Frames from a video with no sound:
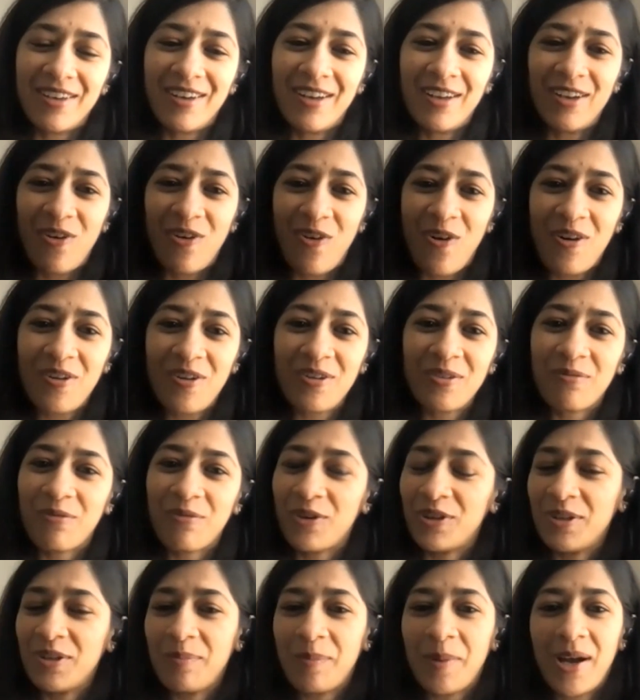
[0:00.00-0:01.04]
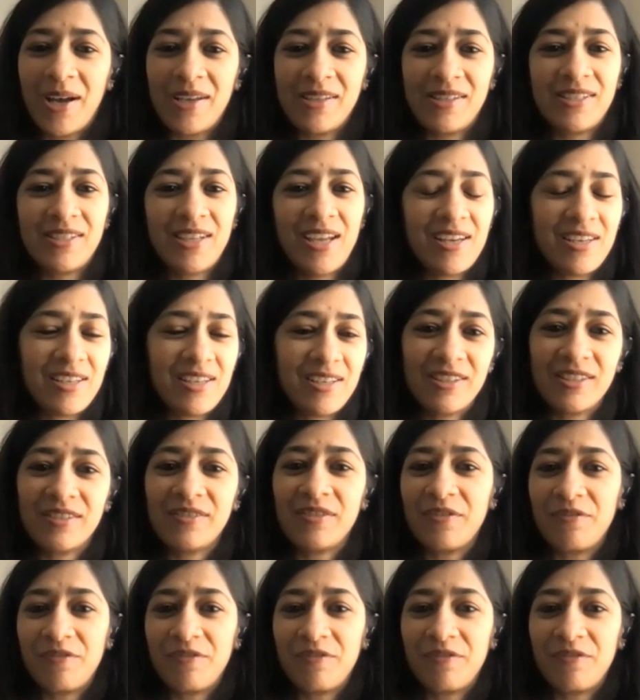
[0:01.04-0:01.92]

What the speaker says: along for the past 10 years,